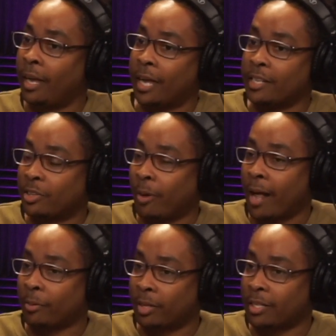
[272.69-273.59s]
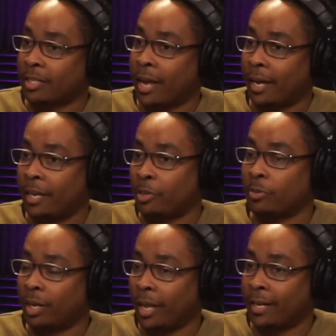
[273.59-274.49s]
interact with your site and you
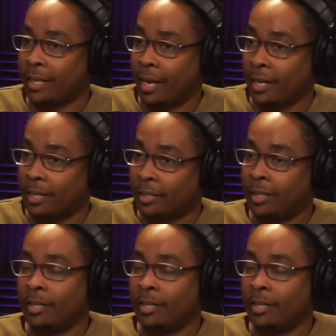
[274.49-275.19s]
collect data,